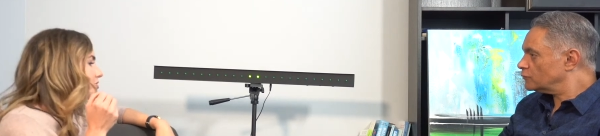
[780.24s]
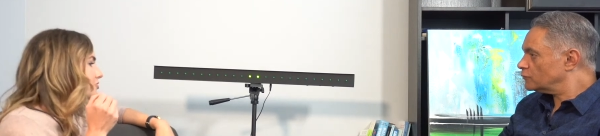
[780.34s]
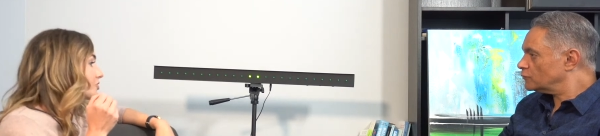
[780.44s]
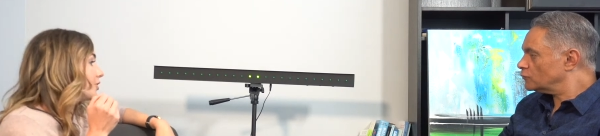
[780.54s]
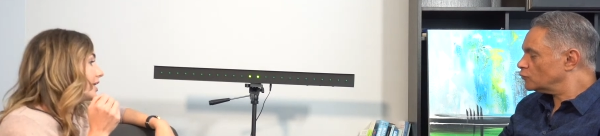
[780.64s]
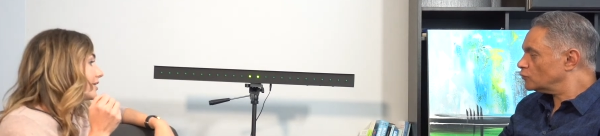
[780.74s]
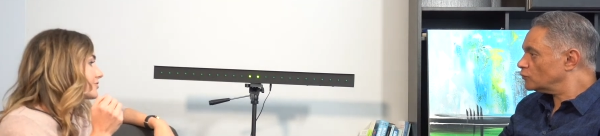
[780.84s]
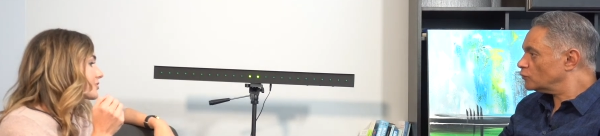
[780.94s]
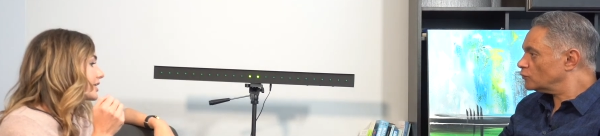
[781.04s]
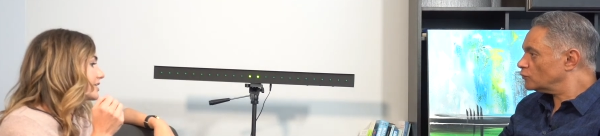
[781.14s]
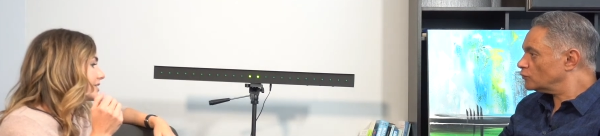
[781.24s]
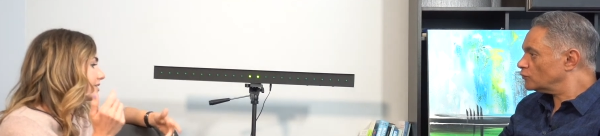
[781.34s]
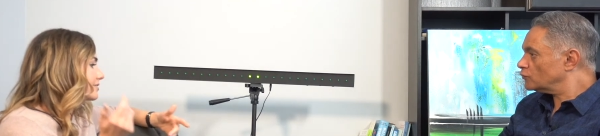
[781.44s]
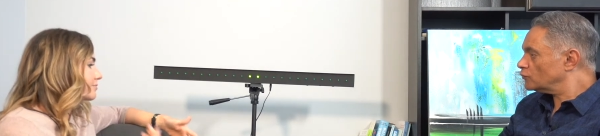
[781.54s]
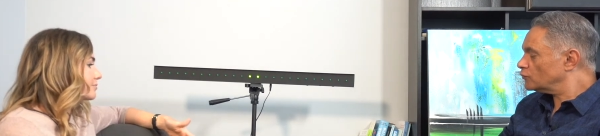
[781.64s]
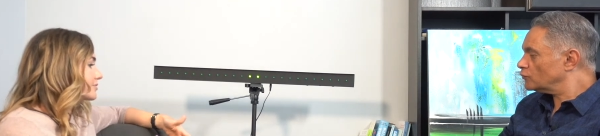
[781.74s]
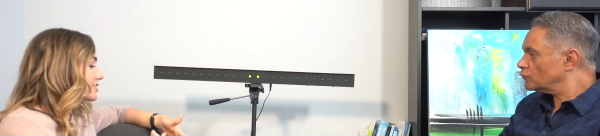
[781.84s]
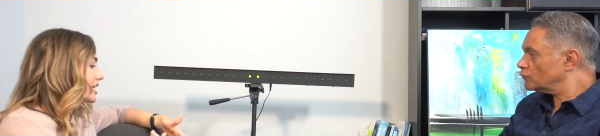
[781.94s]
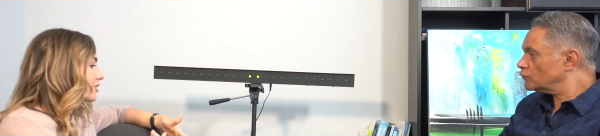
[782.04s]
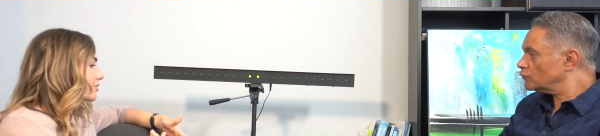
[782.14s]
Speaker 1: so also I didn't
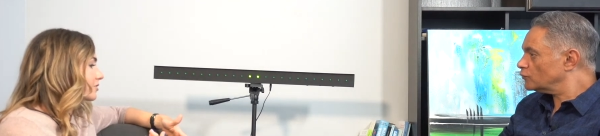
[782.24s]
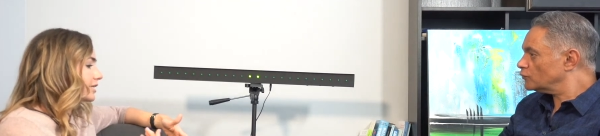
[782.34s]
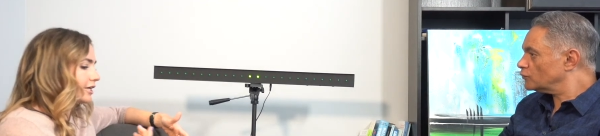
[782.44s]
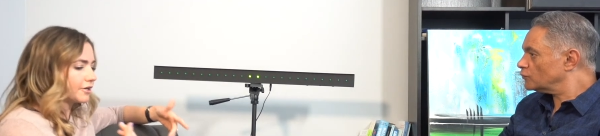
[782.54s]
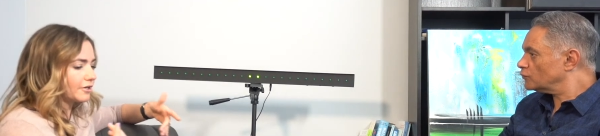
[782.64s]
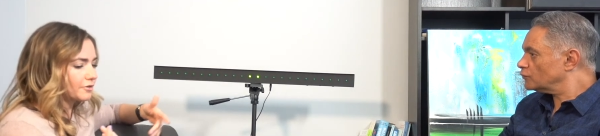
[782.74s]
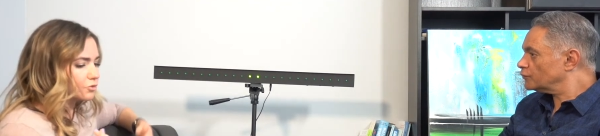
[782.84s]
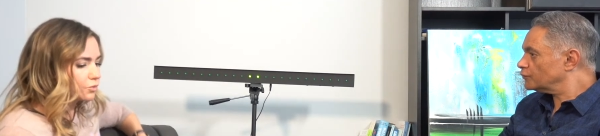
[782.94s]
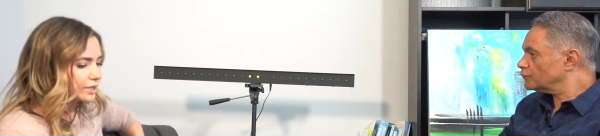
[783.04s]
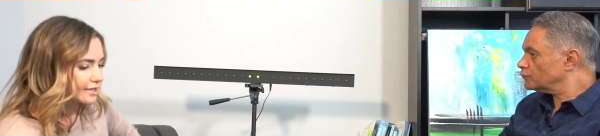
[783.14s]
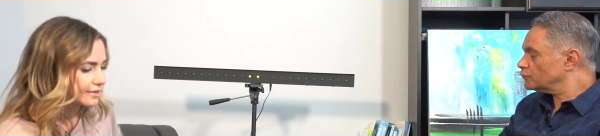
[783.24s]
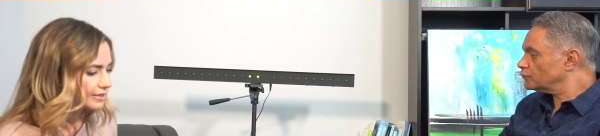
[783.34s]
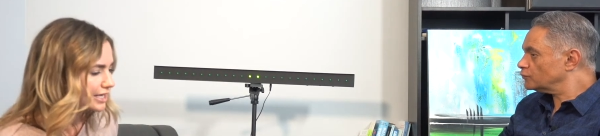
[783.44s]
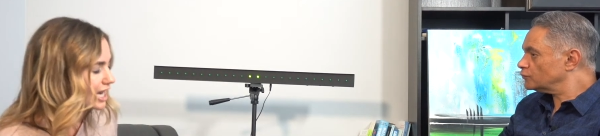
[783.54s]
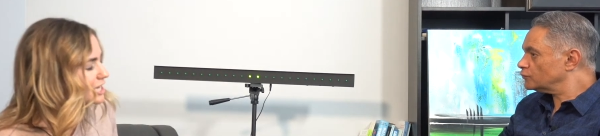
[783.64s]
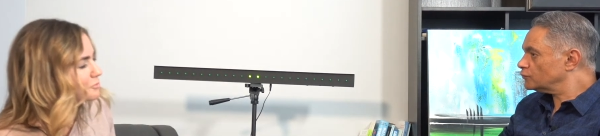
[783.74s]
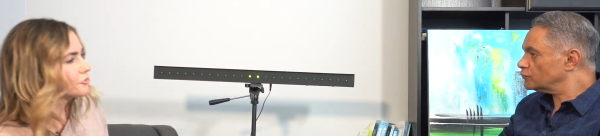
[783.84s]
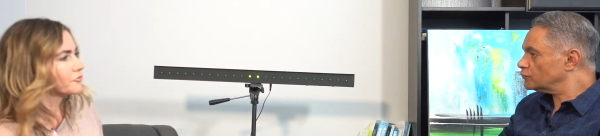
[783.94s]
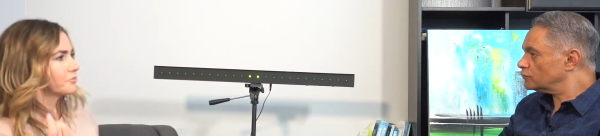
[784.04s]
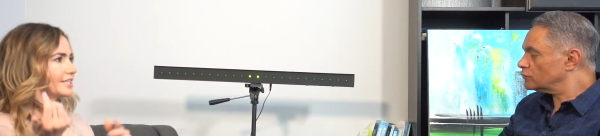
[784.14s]
say earlier with the eye
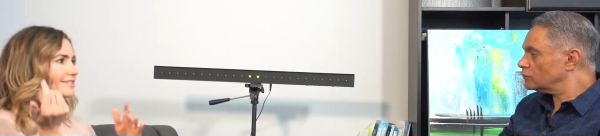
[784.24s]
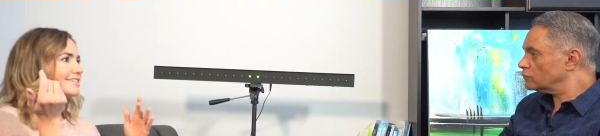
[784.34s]
movements, it